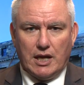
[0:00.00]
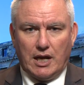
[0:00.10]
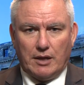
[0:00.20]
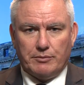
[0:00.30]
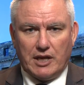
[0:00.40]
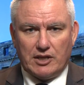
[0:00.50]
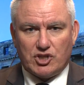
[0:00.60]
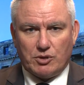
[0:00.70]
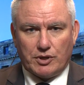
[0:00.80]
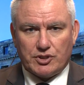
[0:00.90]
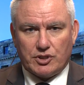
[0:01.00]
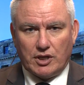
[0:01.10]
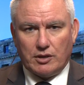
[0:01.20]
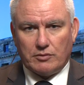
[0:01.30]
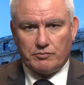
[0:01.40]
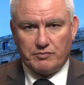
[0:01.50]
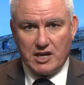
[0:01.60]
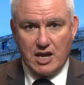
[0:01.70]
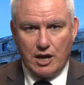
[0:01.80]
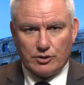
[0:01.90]
that she wants to
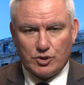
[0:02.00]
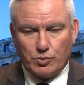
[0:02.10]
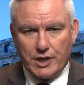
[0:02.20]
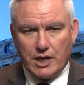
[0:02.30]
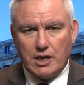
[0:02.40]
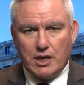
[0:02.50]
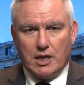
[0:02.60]
be elsewhere.